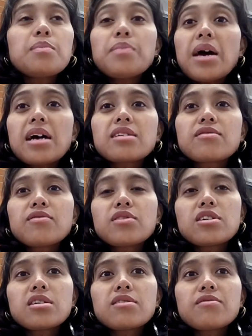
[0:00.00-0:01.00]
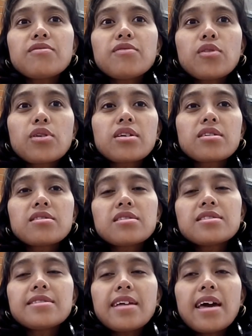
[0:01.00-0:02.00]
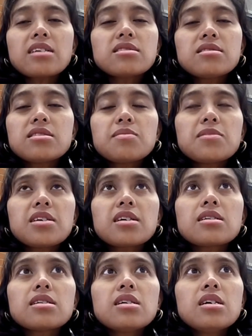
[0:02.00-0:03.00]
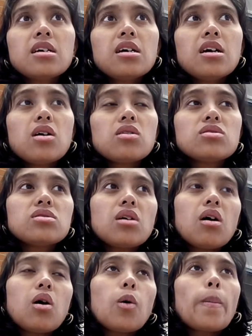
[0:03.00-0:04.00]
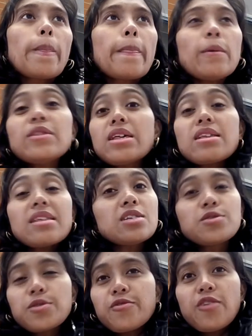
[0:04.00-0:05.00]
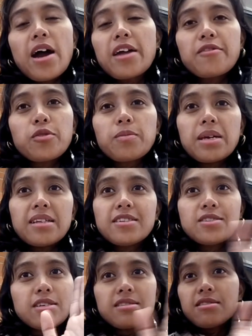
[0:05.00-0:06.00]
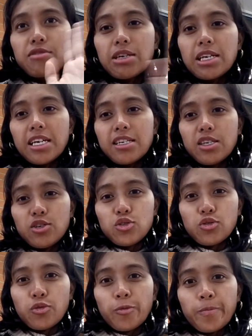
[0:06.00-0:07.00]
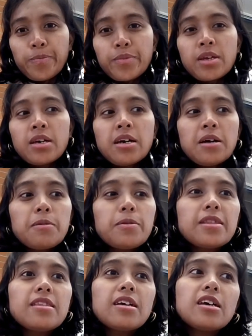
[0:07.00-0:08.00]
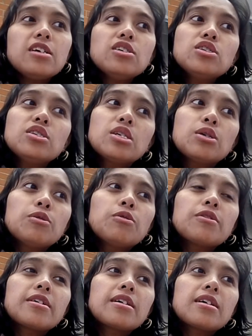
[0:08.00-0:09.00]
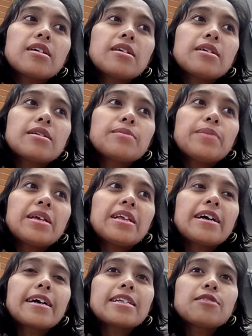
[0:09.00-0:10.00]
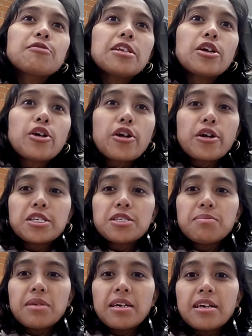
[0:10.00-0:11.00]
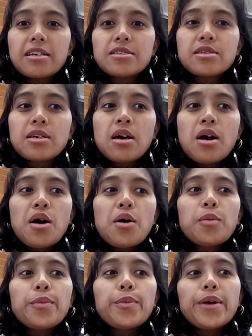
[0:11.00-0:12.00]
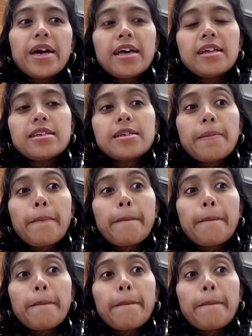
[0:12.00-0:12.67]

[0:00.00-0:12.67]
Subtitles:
packed for the snacks or something. So well, that's fine for me. It's not really an issue. But the issue, parang it really hurts me is when